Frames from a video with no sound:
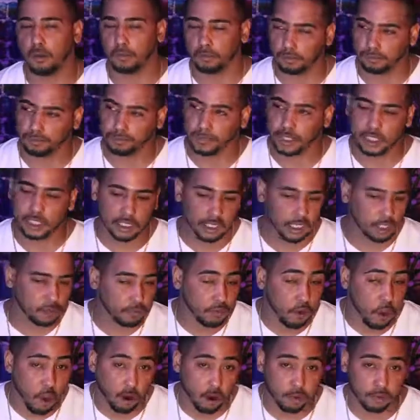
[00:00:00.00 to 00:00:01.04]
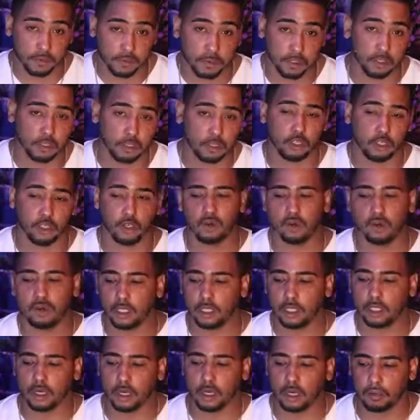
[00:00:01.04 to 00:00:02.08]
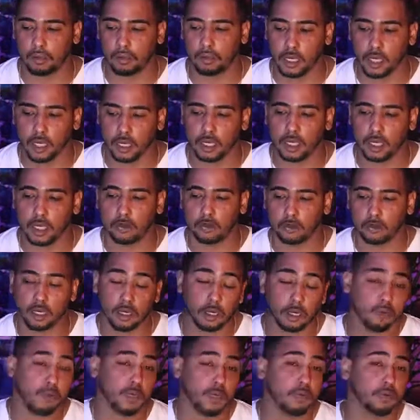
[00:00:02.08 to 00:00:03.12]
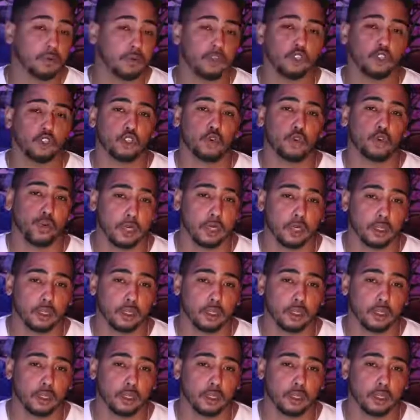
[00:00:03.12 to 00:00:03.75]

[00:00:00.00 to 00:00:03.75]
Steve Harvey, you know, these are the big names and the people who's doing it.